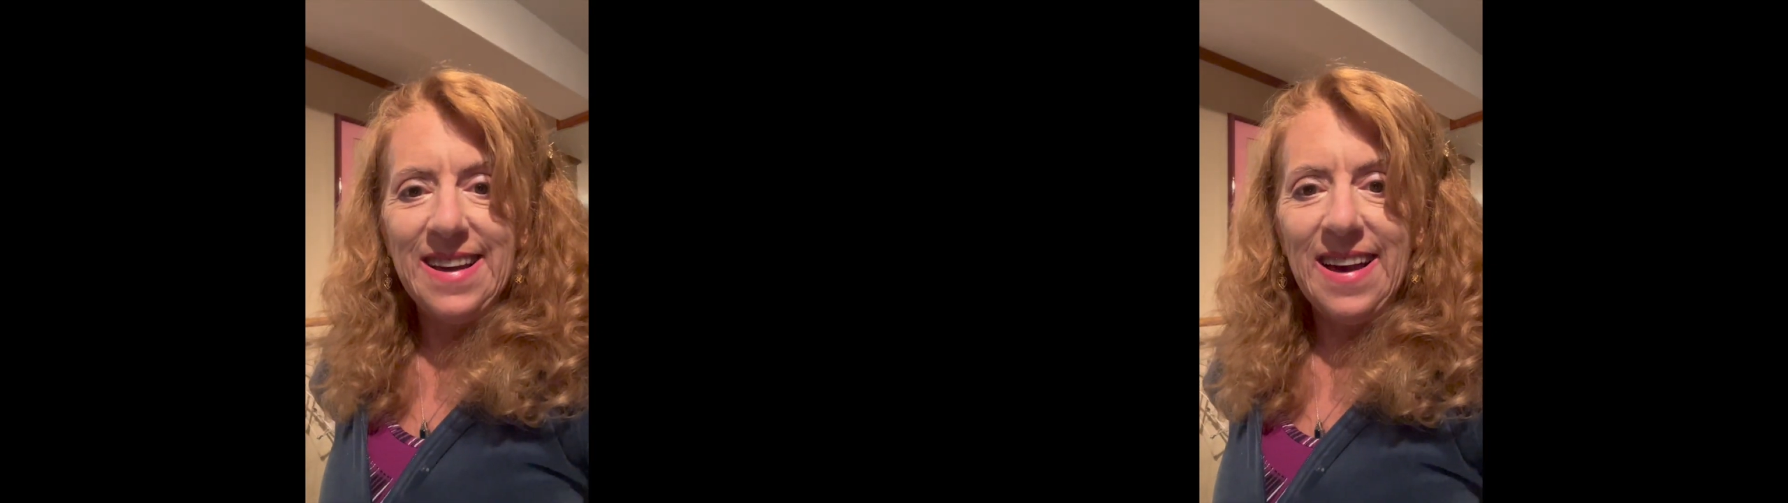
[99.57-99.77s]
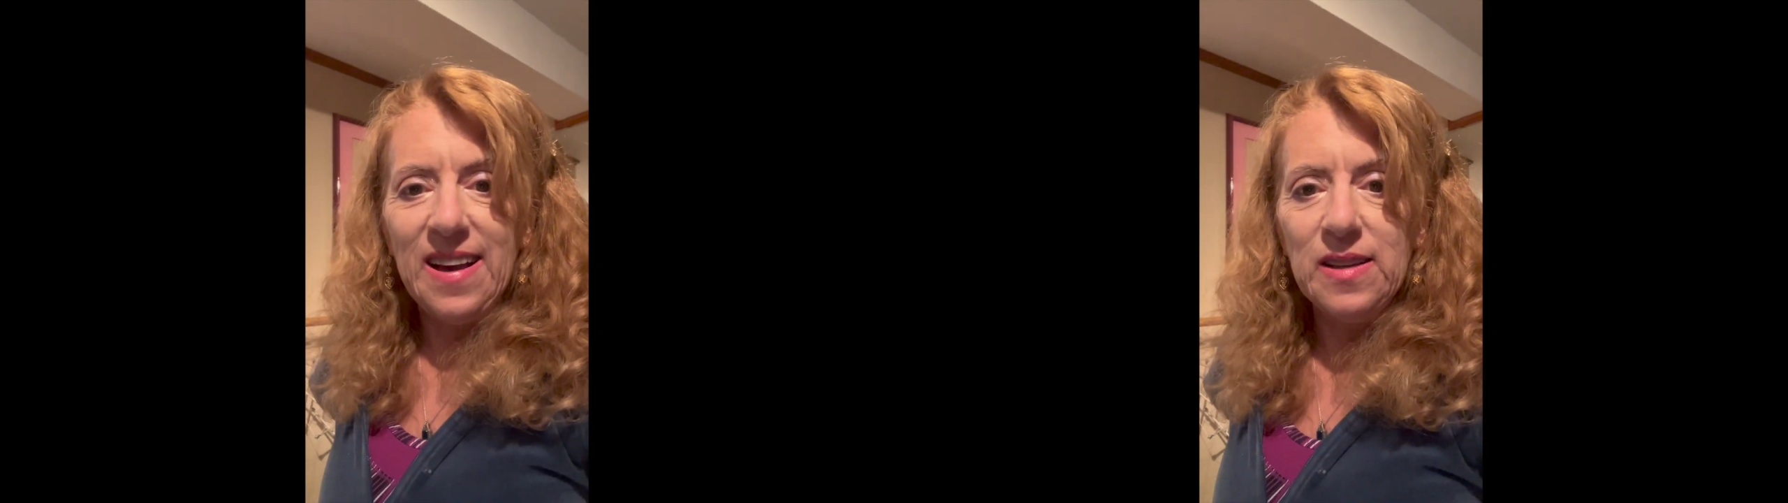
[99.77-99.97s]

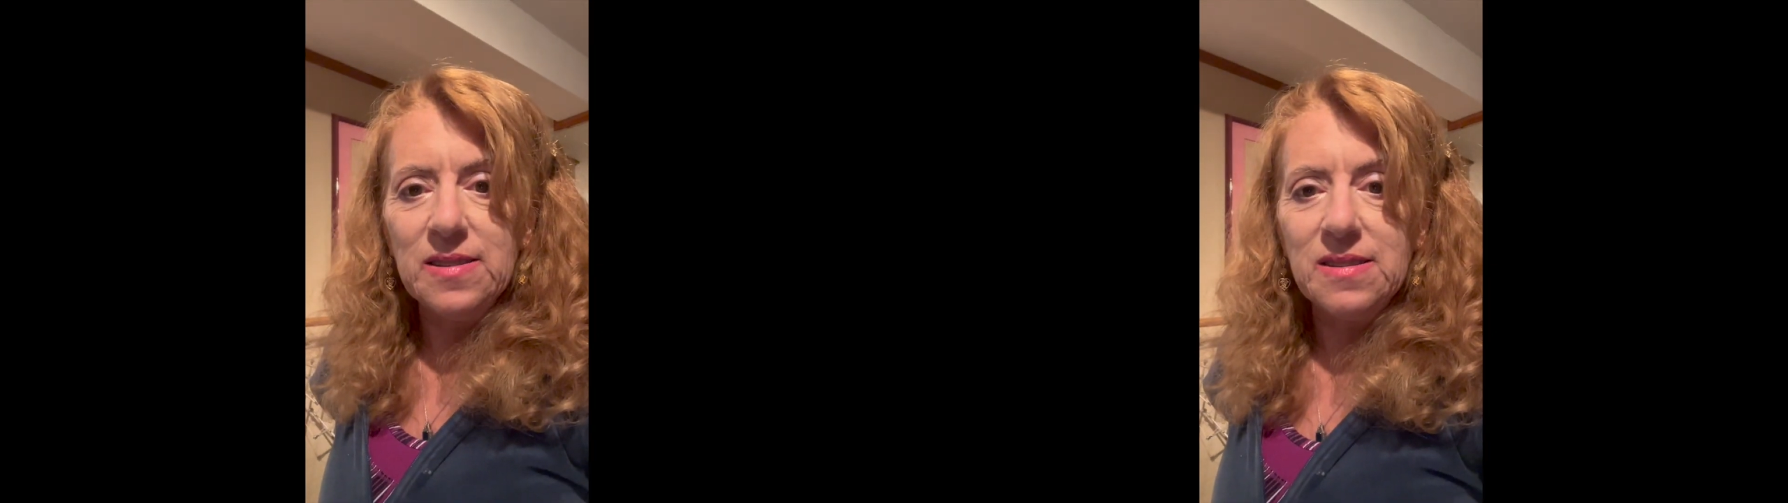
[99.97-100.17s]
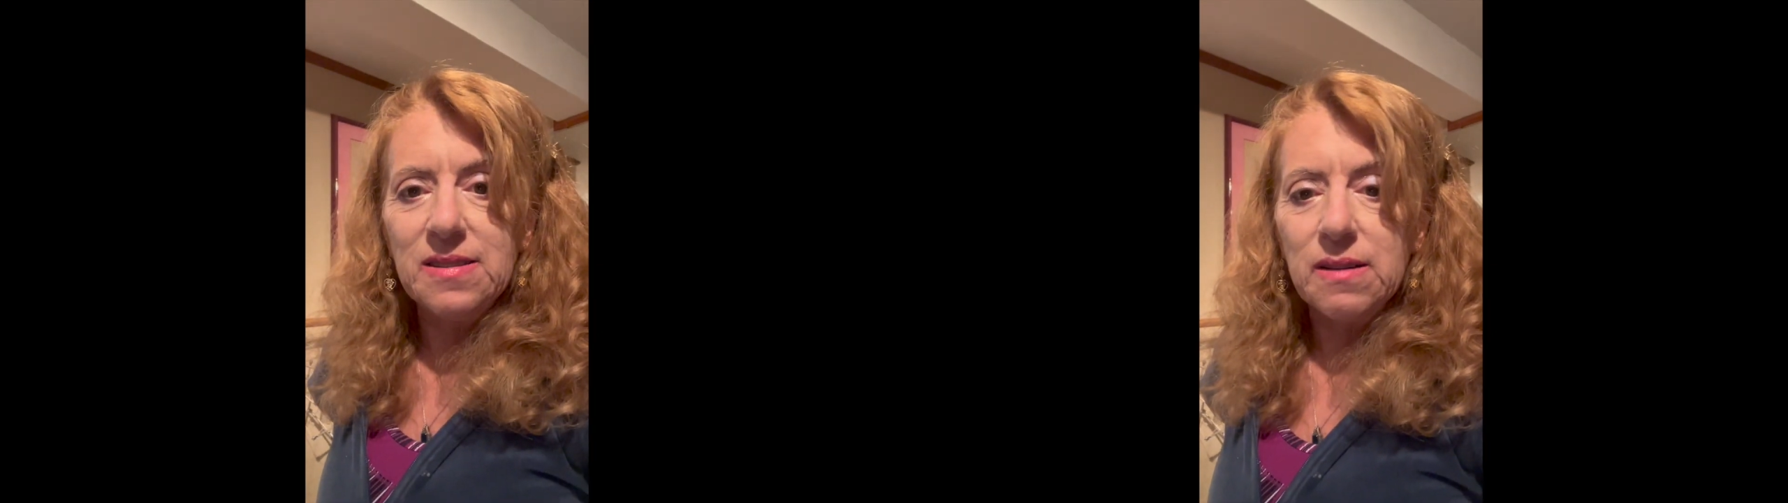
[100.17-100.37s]

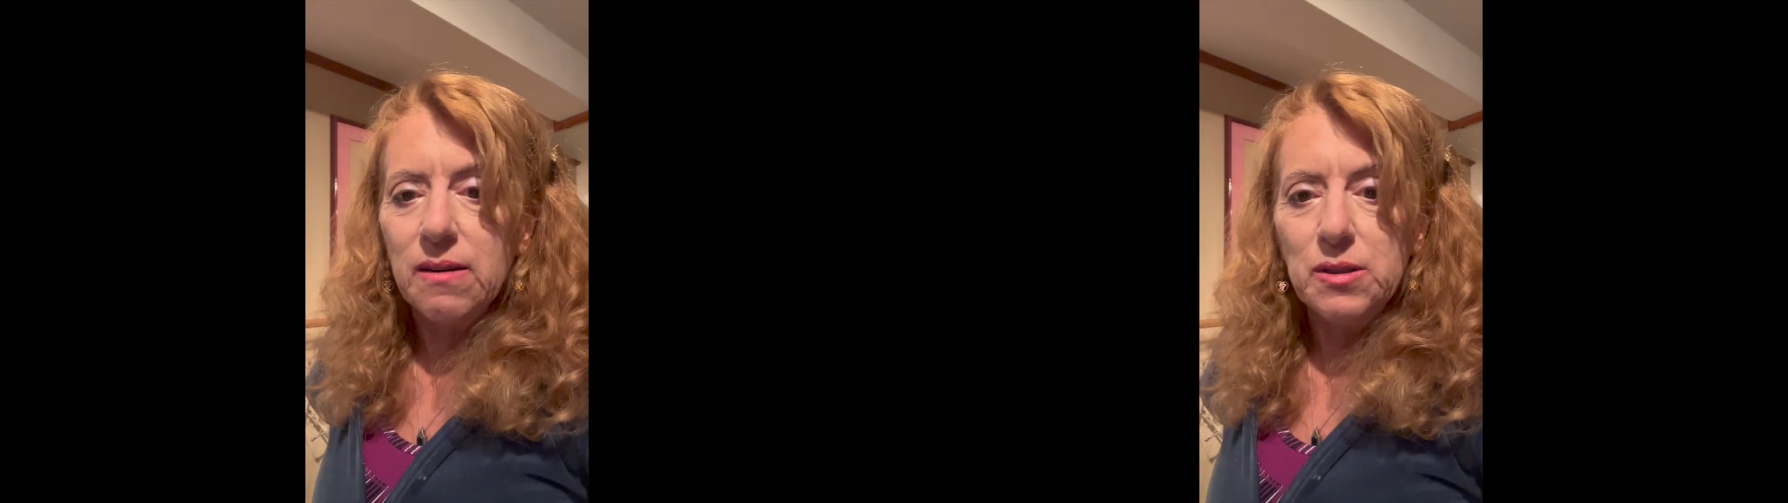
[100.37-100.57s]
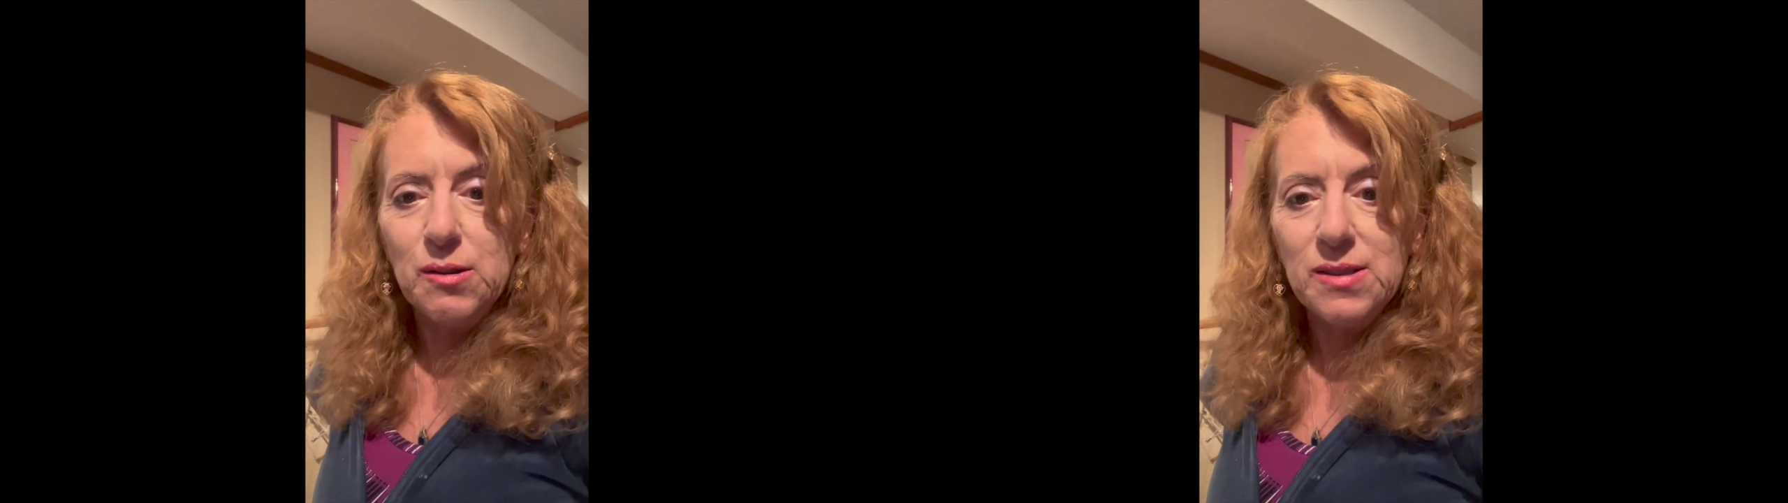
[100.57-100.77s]
and
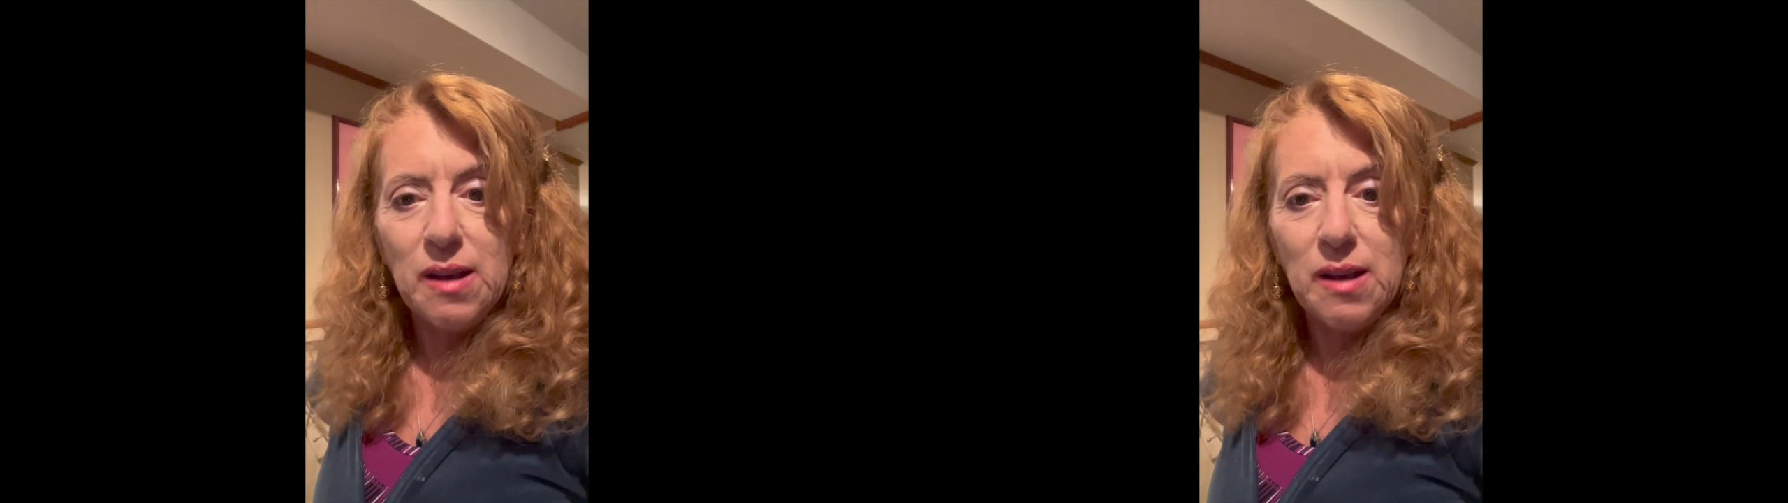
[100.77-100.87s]
used